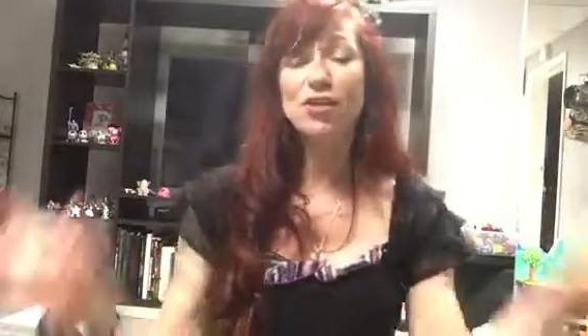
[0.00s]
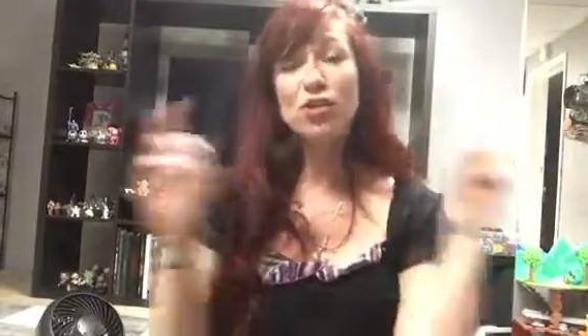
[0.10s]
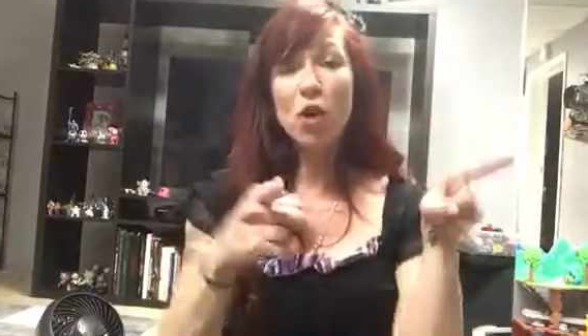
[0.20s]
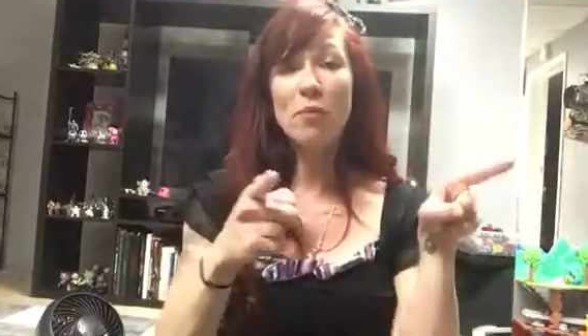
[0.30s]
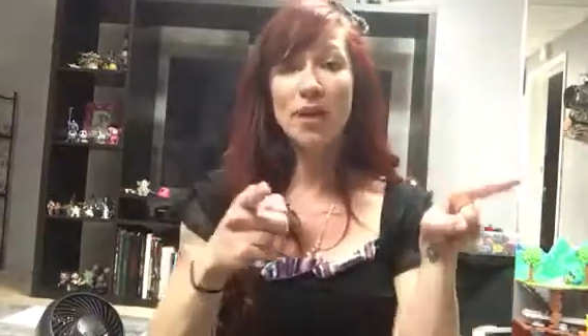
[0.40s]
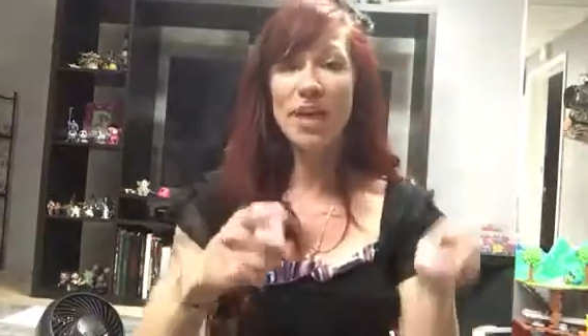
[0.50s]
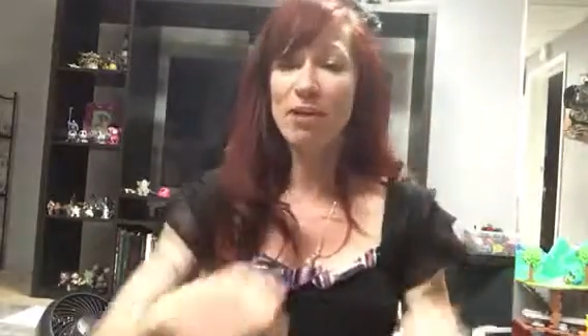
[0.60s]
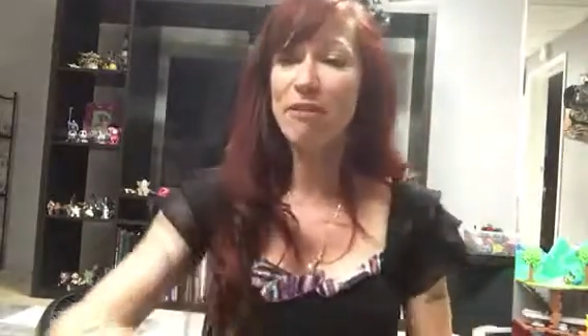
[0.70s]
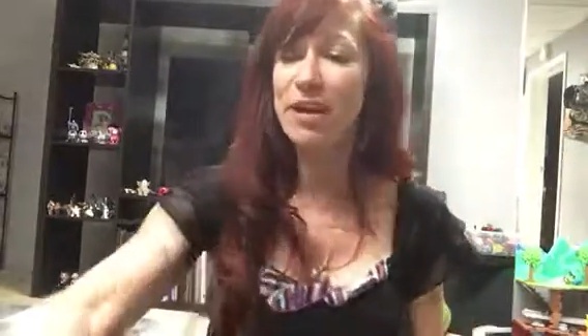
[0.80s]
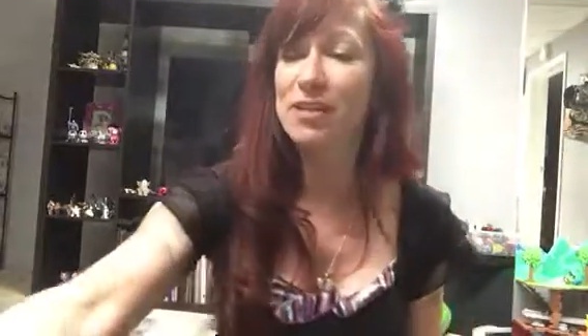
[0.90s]
So I'm gonna
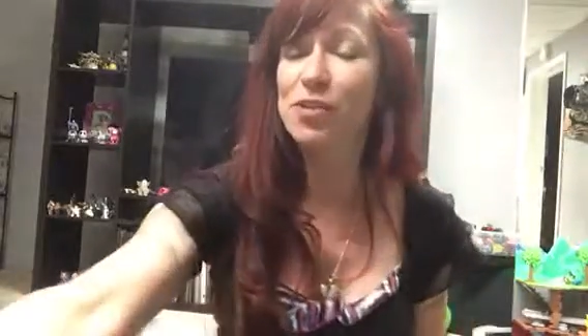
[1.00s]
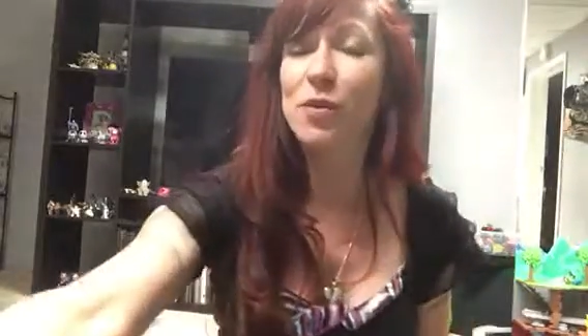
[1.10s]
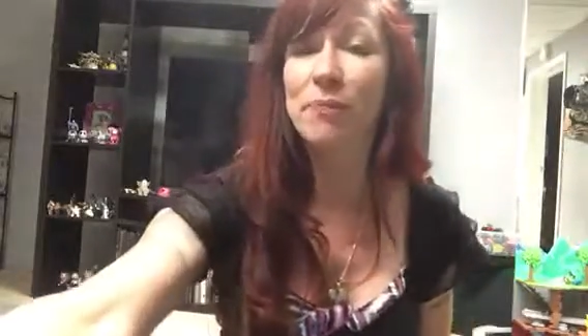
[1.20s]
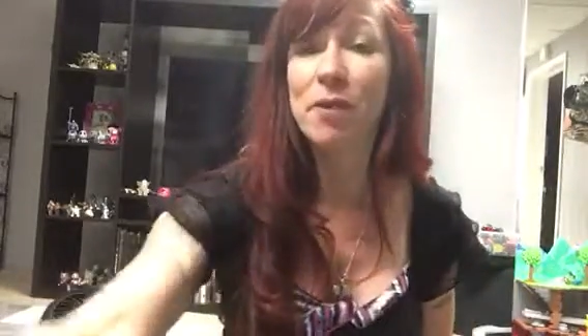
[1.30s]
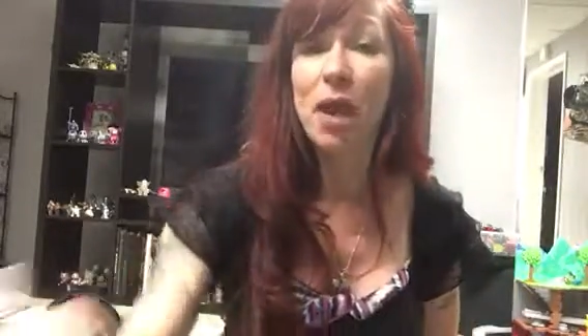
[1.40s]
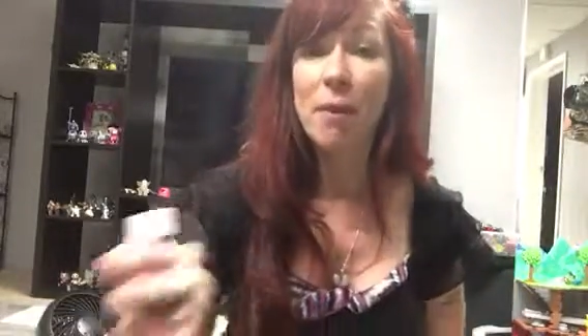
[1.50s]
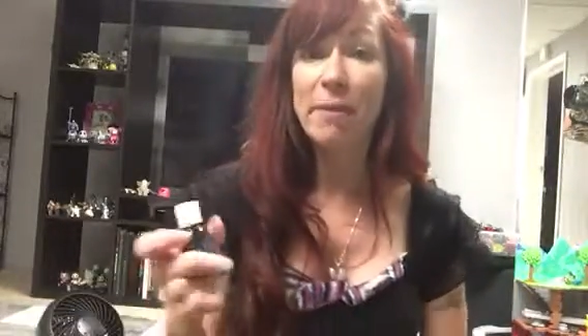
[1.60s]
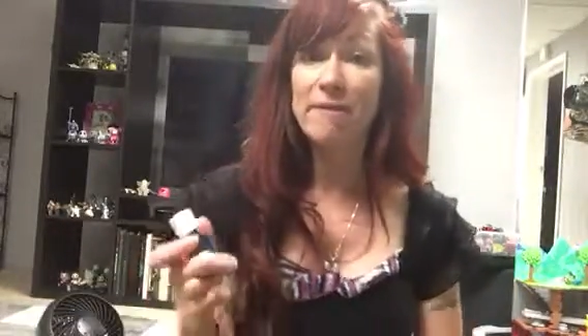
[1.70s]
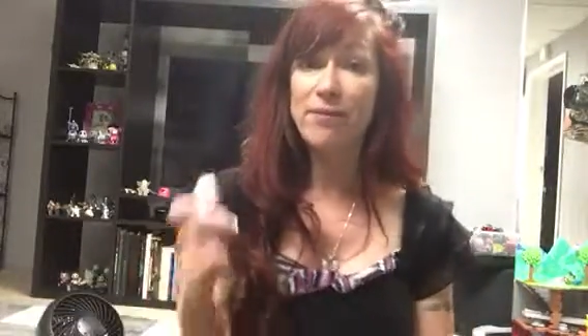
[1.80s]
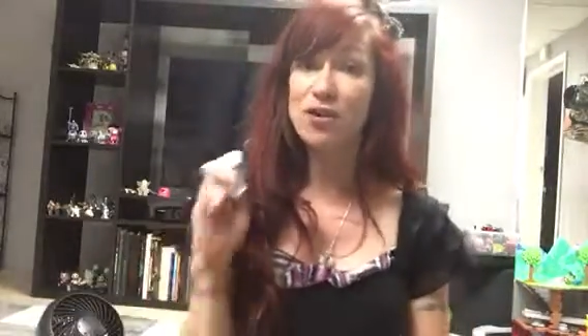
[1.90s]
get right into it.
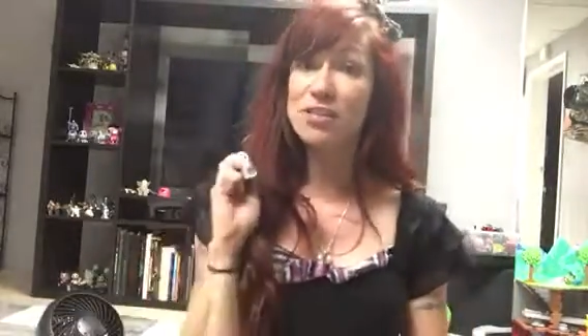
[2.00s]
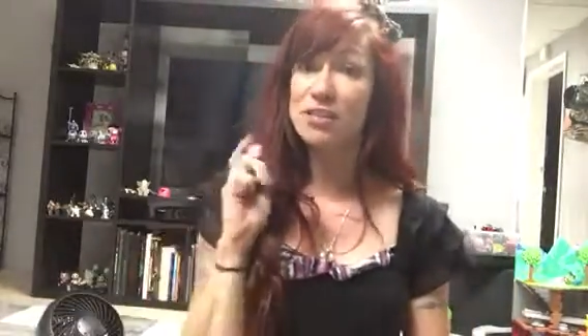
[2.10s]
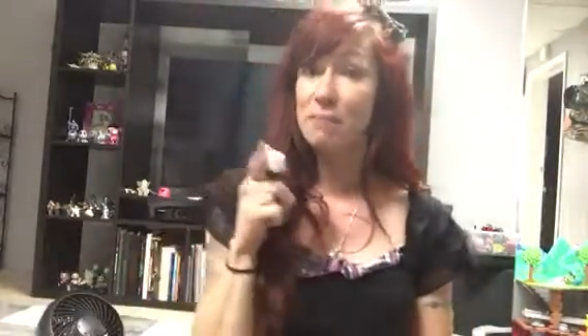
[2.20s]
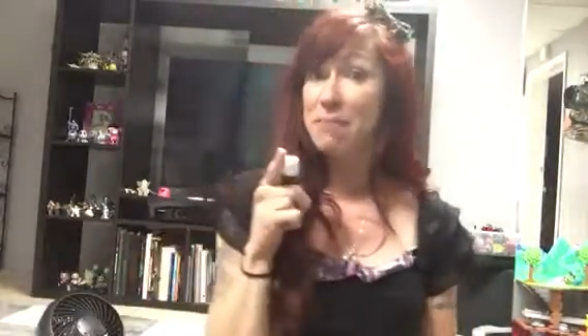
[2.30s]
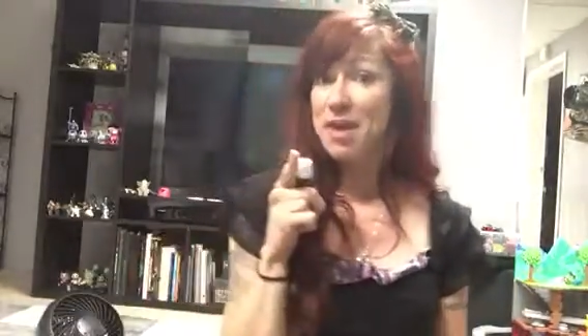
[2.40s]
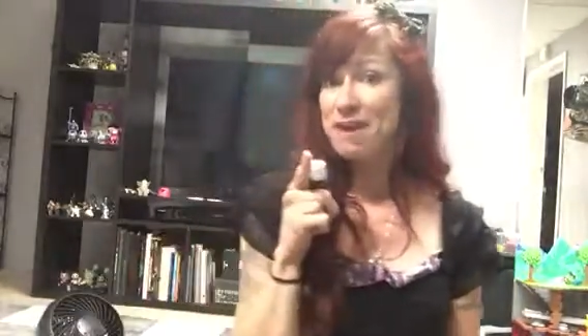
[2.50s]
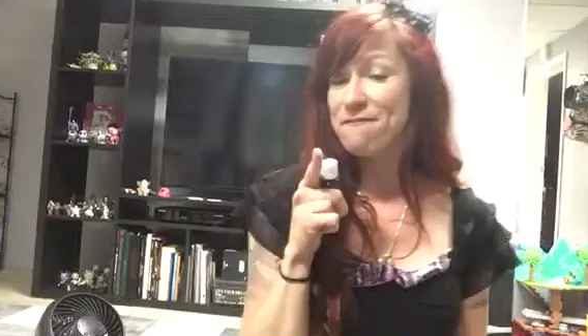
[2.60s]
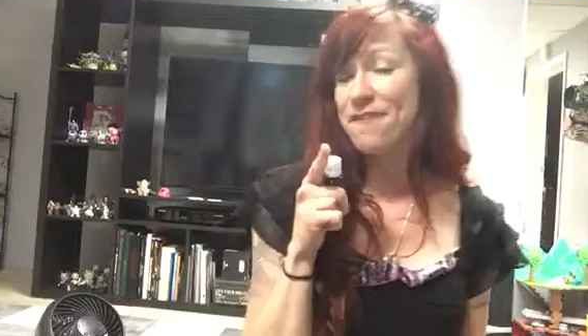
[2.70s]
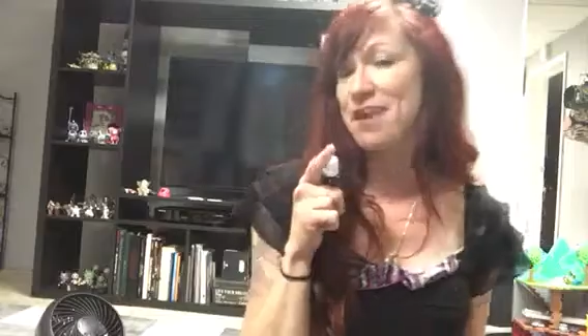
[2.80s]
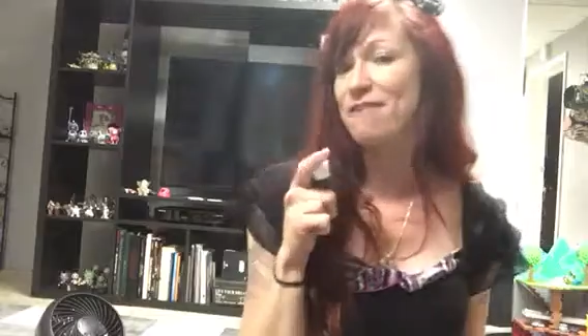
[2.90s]
My first May
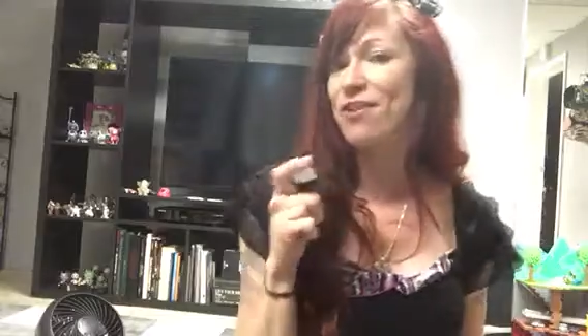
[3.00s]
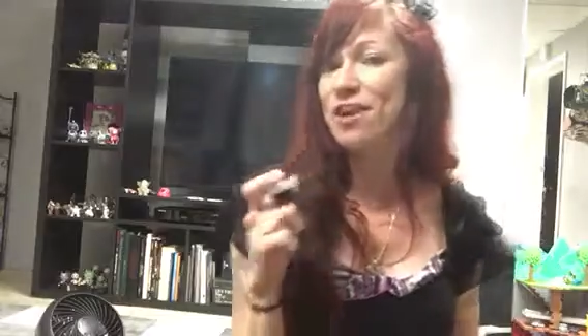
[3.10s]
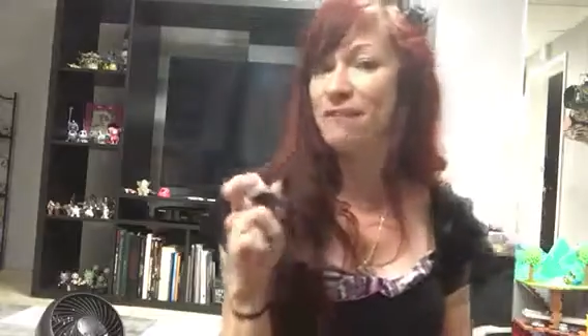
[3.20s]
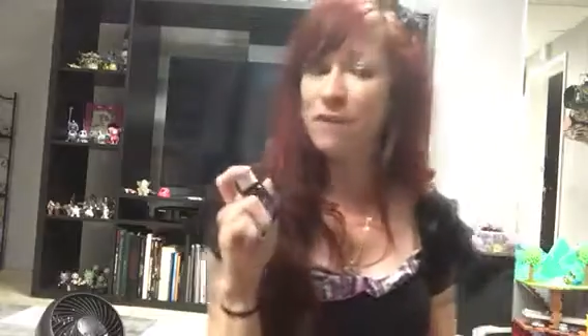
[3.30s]
favorite,